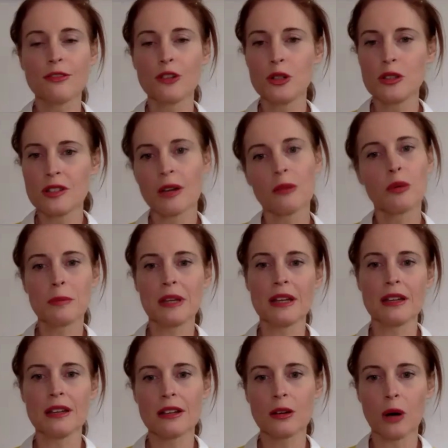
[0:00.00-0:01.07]
Foods that would
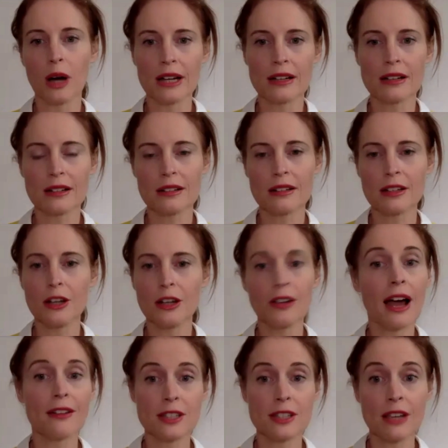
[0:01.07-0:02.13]
be quite, you
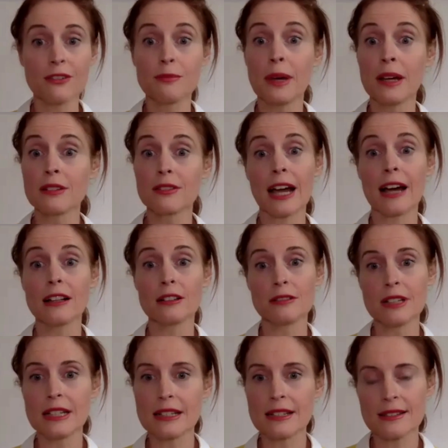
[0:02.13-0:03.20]
have same amount of
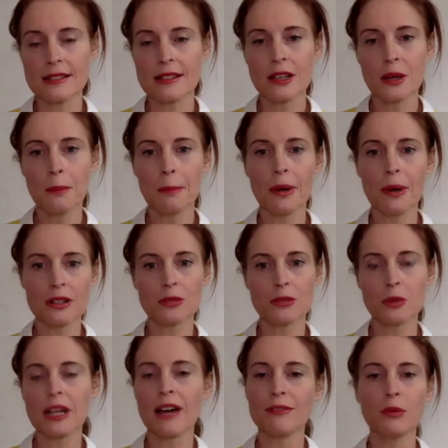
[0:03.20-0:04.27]
calories, but
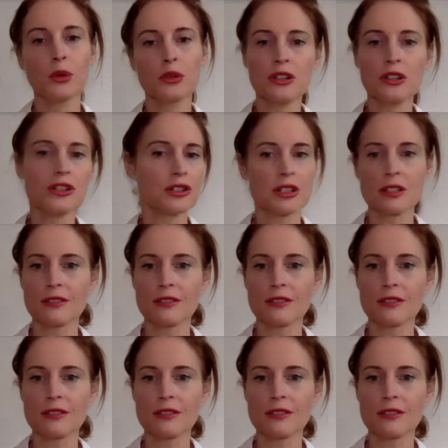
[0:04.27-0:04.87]
would have more nutritious